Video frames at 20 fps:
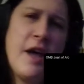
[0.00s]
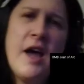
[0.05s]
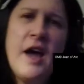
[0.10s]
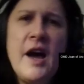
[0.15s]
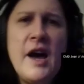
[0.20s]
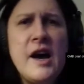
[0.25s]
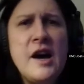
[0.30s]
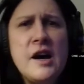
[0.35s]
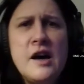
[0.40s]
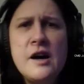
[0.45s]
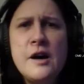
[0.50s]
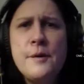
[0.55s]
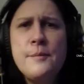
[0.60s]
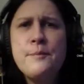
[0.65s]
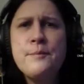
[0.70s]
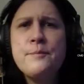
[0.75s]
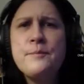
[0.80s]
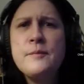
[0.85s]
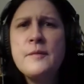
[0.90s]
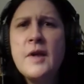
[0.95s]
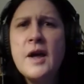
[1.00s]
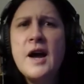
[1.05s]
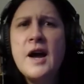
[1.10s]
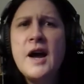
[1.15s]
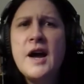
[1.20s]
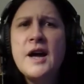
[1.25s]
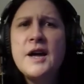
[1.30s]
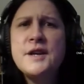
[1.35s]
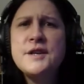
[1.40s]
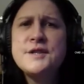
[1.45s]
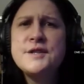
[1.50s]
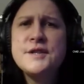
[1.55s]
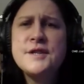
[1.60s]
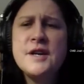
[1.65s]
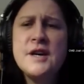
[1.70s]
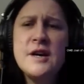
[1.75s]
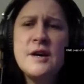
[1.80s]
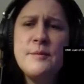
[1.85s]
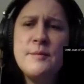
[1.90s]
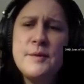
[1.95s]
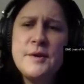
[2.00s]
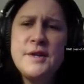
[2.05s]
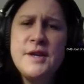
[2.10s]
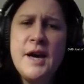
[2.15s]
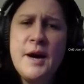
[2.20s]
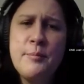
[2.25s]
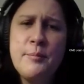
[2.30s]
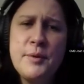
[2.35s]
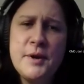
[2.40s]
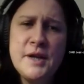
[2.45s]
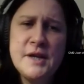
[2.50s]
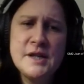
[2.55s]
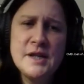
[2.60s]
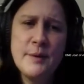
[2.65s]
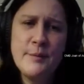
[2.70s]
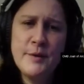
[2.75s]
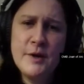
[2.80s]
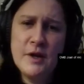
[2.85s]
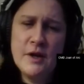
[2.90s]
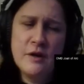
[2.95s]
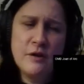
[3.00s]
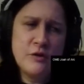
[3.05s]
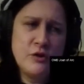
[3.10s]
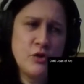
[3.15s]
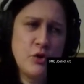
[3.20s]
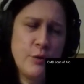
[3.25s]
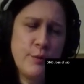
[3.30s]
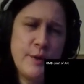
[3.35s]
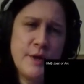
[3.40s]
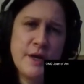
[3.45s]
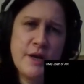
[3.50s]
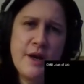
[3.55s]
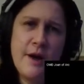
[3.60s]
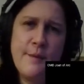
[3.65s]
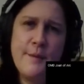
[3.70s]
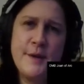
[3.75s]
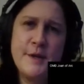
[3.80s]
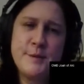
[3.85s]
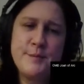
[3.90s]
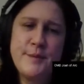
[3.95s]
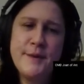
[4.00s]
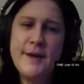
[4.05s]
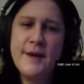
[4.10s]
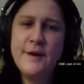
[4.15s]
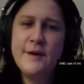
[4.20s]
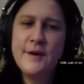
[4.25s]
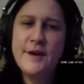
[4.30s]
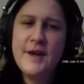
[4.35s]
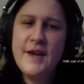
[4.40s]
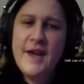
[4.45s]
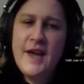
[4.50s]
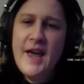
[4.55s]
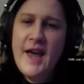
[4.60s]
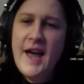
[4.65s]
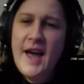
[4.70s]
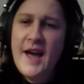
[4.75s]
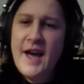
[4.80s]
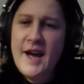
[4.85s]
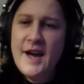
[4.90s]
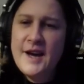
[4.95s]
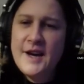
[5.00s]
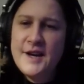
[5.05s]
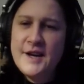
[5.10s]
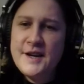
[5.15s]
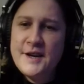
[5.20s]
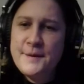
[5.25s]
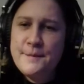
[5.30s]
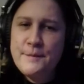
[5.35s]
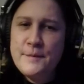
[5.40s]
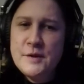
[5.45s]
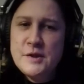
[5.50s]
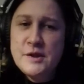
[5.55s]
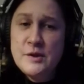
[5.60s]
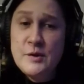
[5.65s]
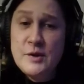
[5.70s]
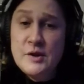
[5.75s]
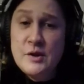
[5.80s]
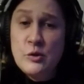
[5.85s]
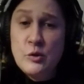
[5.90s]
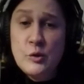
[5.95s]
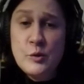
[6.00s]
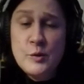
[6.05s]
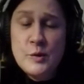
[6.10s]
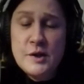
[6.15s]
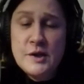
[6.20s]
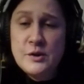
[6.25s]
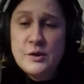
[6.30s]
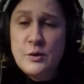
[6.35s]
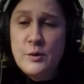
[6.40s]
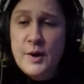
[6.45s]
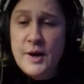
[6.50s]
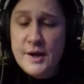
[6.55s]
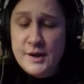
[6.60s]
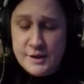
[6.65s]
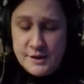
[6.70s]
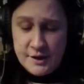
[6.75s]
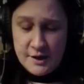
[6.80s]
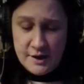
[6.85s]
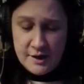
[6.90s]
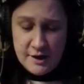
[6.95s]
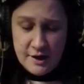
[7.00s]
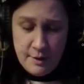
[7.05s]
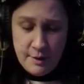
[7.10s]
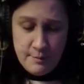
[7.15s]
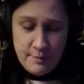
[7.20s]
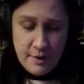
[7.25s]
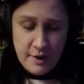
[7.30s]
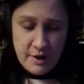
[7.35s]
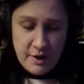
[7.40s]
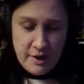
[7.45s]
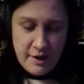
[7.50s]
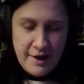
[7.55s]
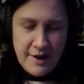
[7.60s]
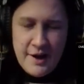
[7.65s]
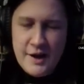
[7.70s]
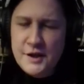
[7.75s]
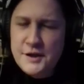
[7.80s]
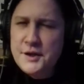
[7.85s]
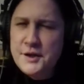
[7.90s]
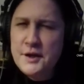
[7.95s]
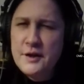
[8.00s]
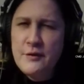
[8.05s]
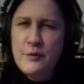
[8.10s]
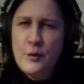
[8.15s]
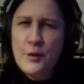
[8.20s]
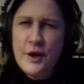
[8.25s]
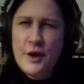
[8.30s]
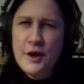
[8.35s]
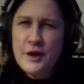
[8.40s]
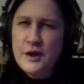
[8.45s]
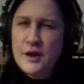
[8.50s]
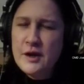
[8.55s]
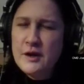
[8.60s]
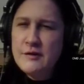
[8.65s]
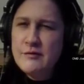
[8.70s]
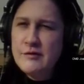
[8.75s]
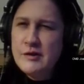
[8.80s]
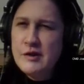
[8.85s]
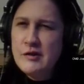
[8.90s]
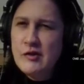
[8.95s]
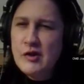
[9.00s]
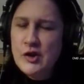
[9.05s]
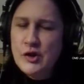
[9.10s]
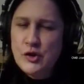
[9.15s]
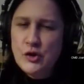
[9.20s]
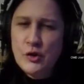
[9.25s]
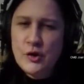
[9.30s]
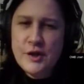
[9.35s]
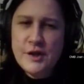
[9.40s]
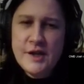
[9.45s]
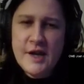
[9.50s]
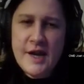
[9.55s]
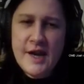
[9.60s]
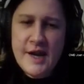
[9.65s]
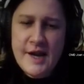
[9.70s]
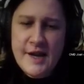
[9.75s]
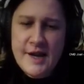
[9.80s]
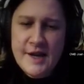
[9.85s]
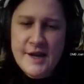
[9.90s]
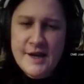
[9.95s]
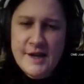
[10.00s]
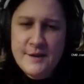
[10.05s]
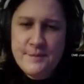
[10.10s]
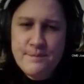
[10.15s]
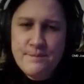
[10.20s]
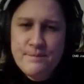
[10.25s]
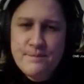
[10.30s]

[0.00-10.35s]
Um, and um, yeah, please let me know. Join me in the comments below. Um, so, in all, as always, um, uh, it's another one I kind of really, really enjoyed. And